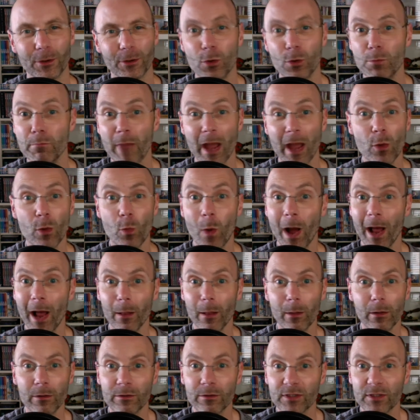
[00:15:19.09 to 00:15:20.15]
who may
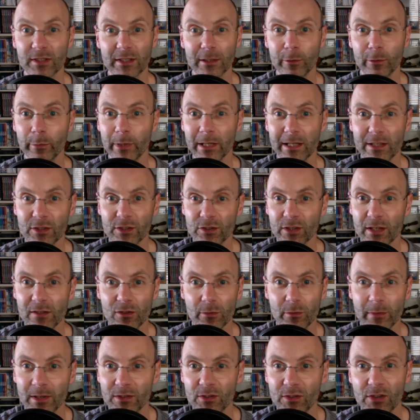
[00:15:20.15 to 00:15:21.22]
well still be listening to
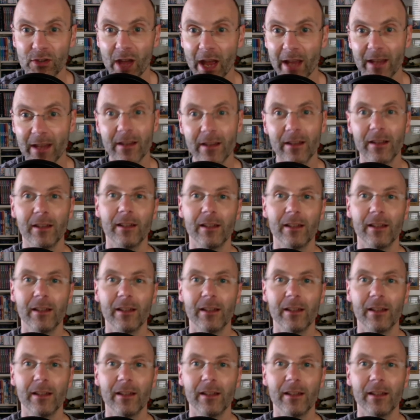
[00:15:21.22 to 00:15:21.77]
me today.